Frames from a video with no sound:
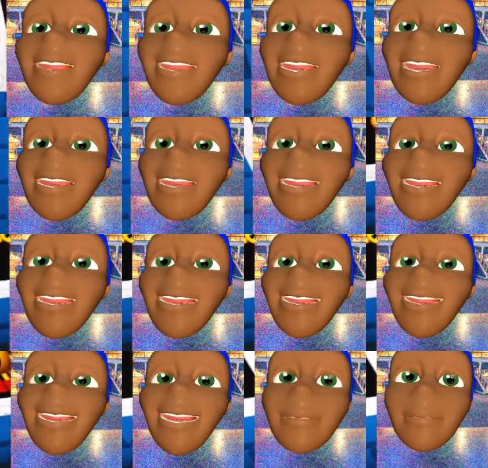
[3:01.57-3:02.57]
arcade
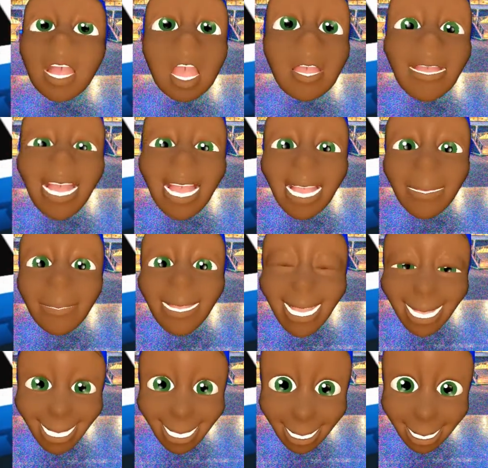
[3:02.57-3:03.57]
game. Okay, with
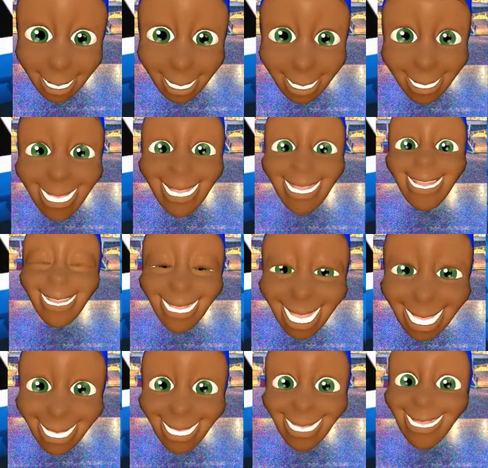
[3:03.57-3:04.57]
that said,
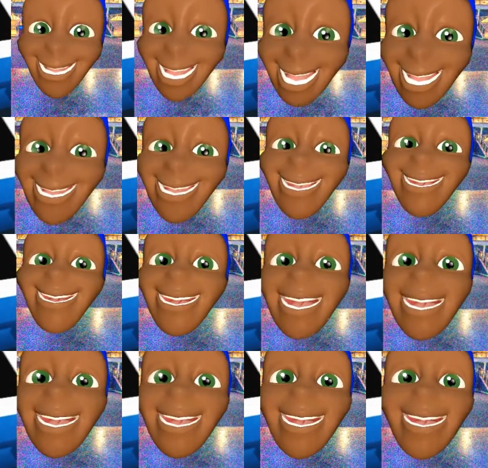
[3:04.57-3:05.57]
let's get
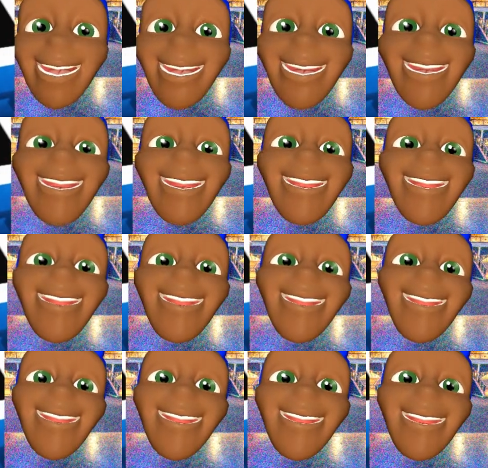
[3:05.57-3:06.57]
started.
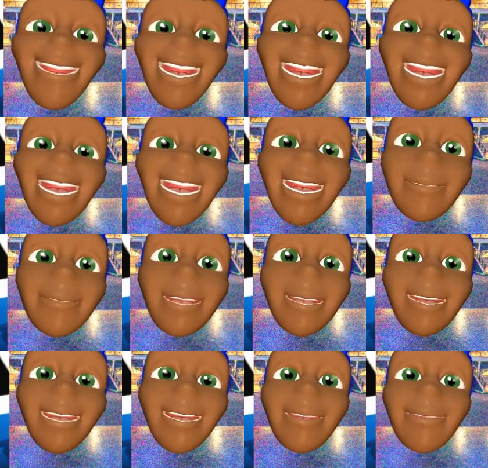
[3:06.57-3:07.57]

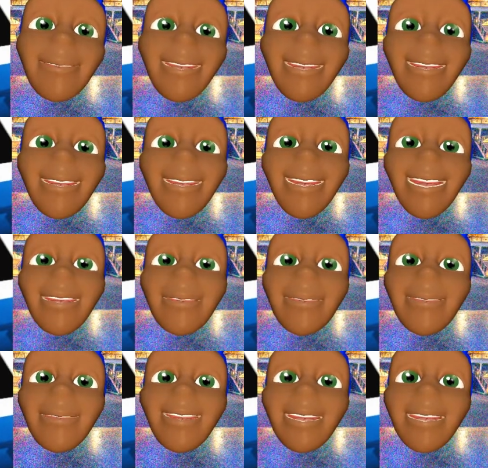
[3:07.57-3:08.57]
Okay, first things
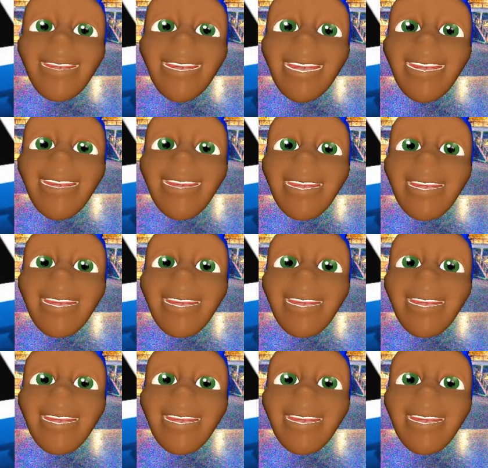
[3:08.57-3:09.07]
first, let's go